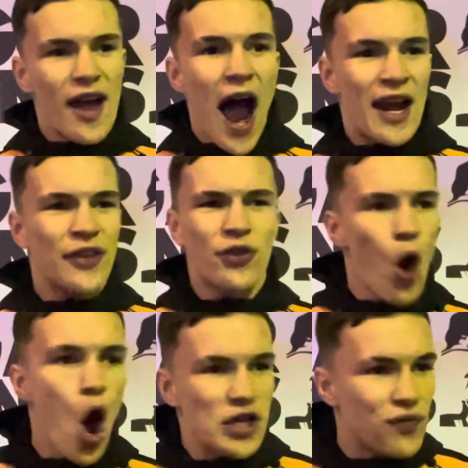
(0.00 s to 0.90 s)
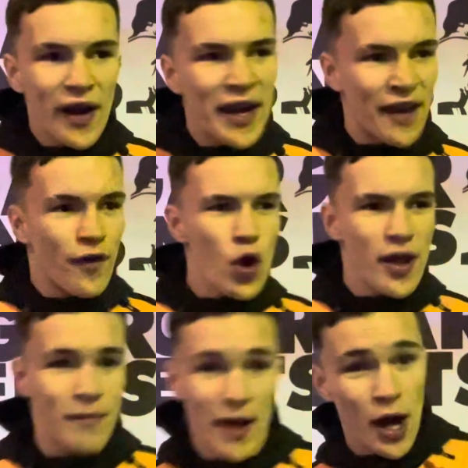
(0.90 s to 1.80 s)
and I thought, oh, he's running, I've hurt
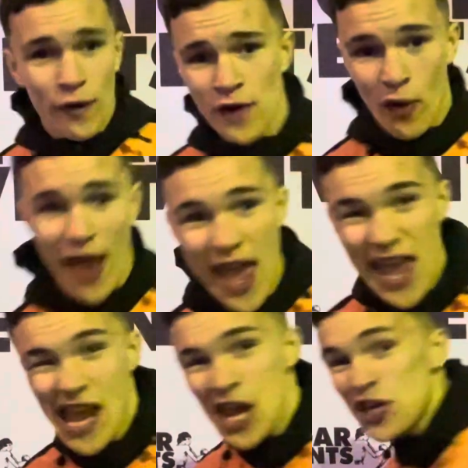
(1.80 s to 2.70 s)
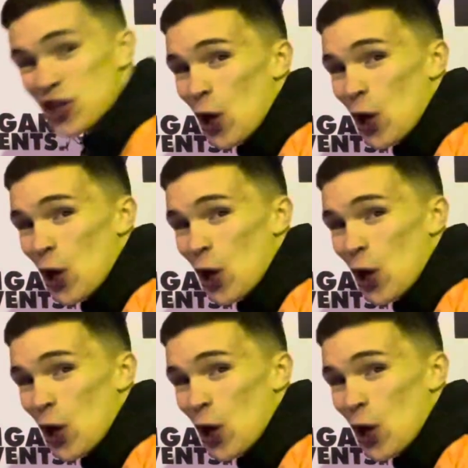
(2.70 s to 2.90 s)
him, and out of nowhere he just